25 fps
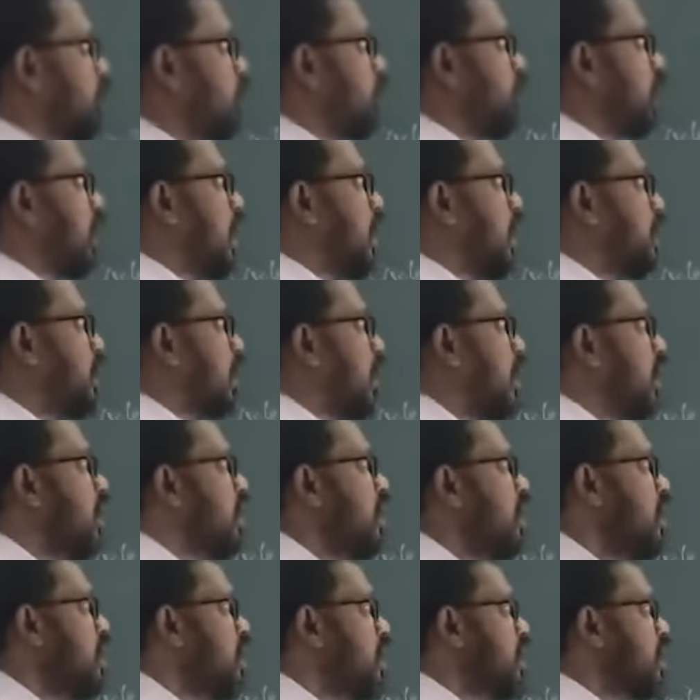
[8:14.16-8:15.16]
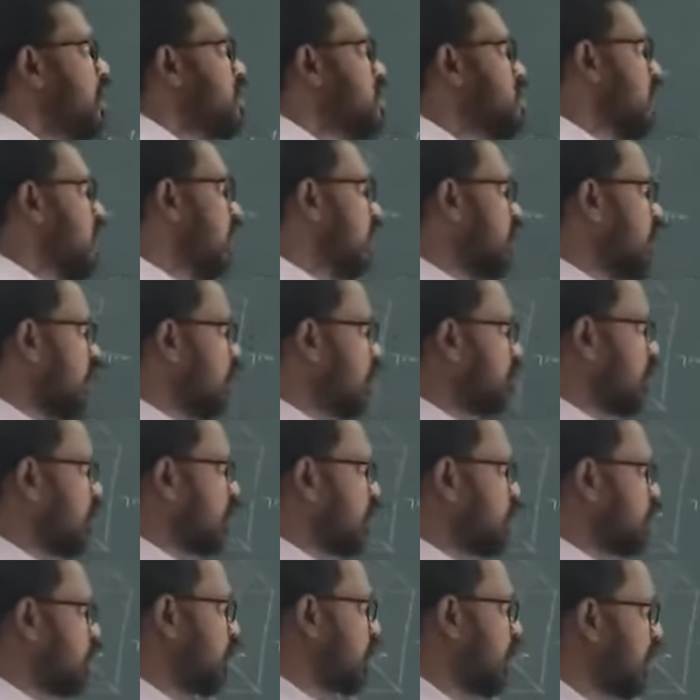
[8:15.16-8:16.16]
you will get the result of
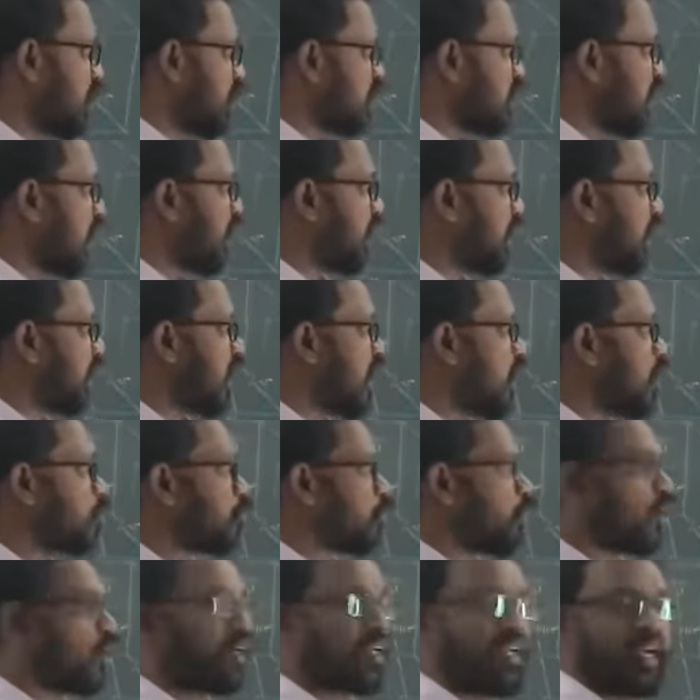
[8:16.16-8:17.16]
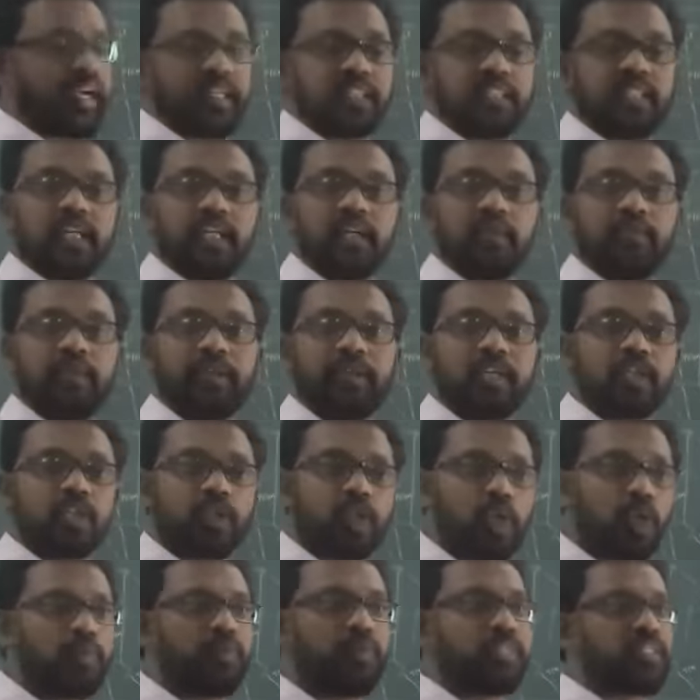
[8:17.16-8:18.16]
that is 89.8 centimeters
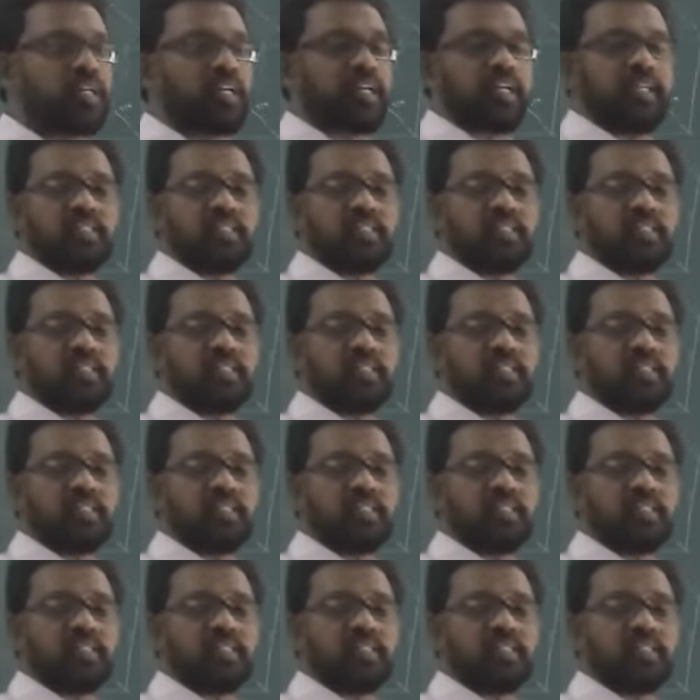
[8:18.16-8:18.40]
cube is the